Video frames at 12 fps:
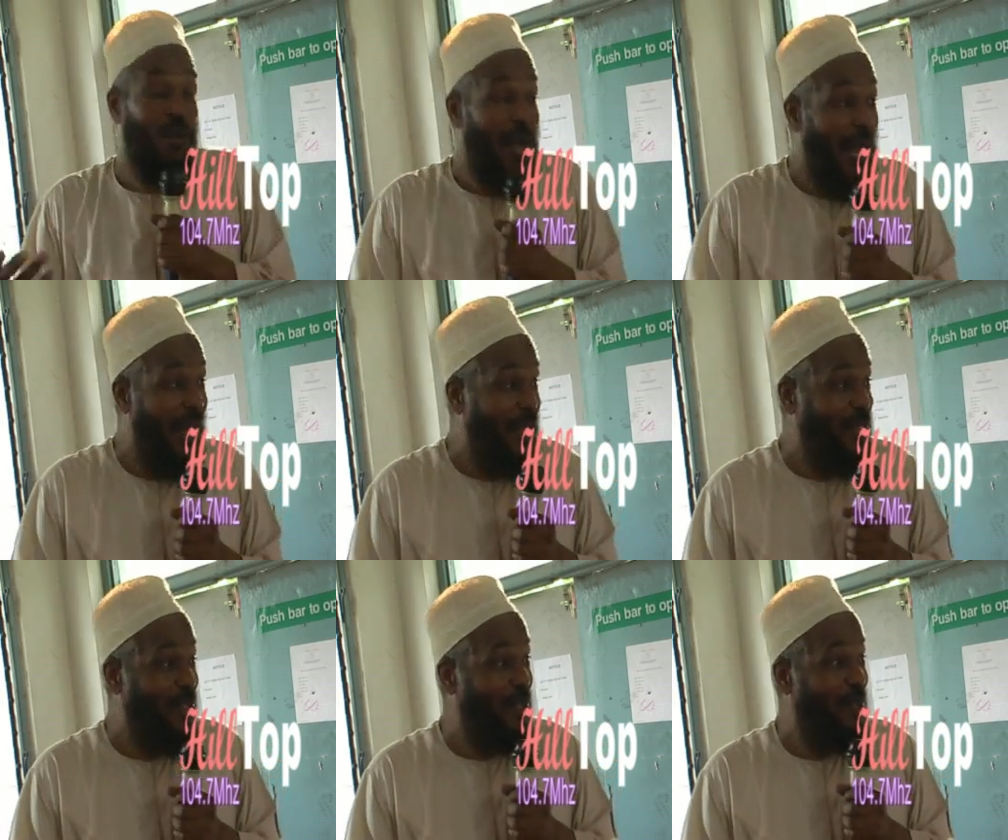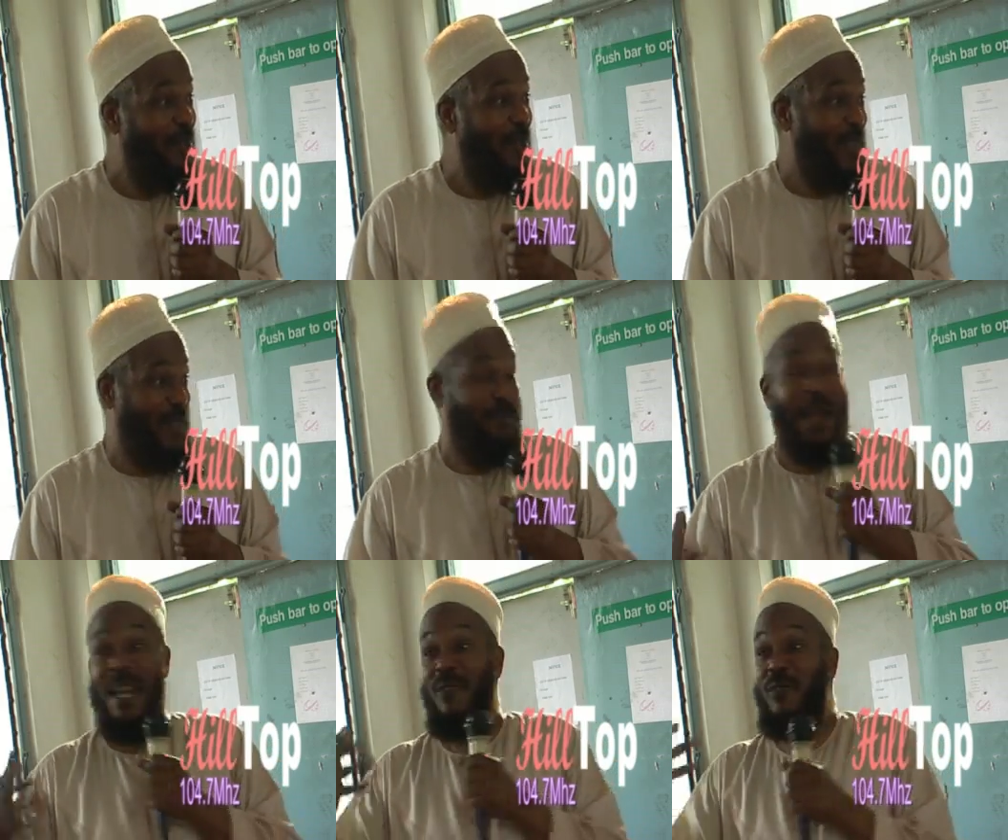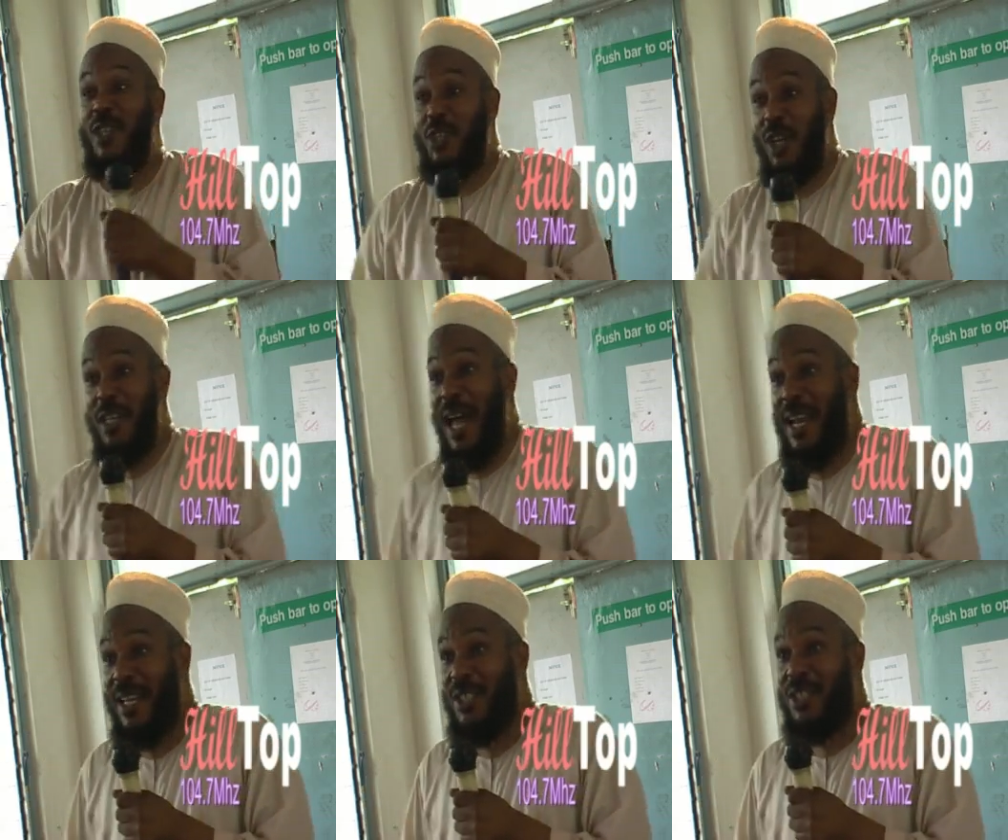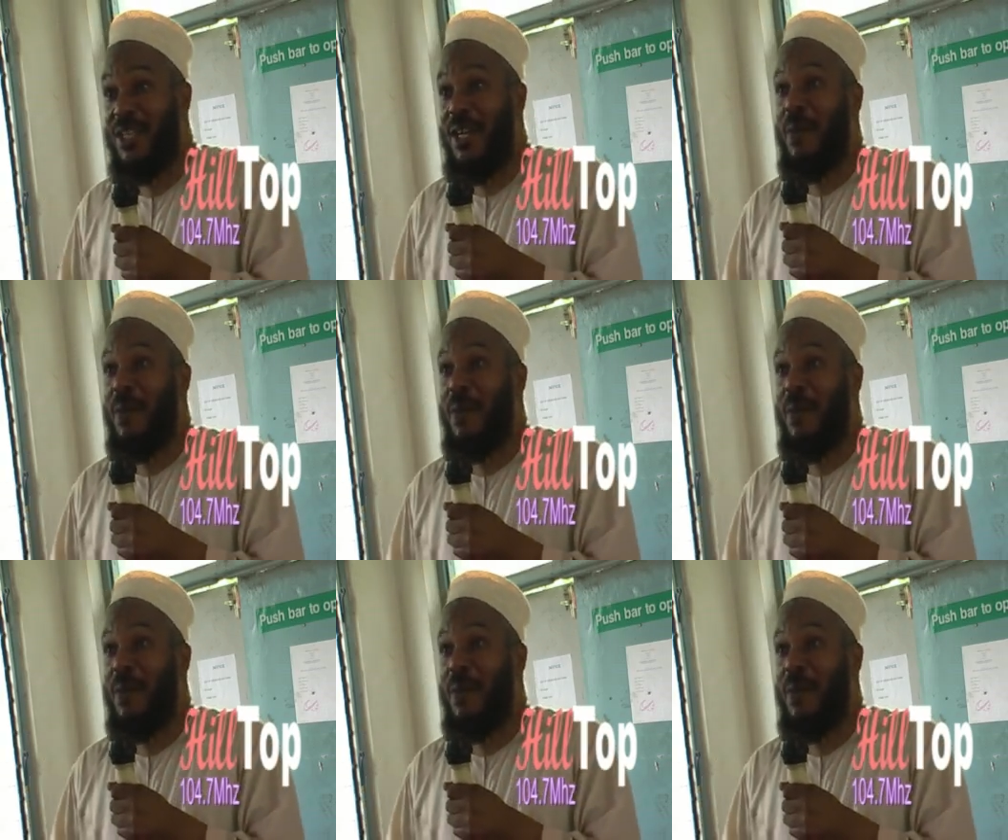knowledge, it's beneficial knowledge,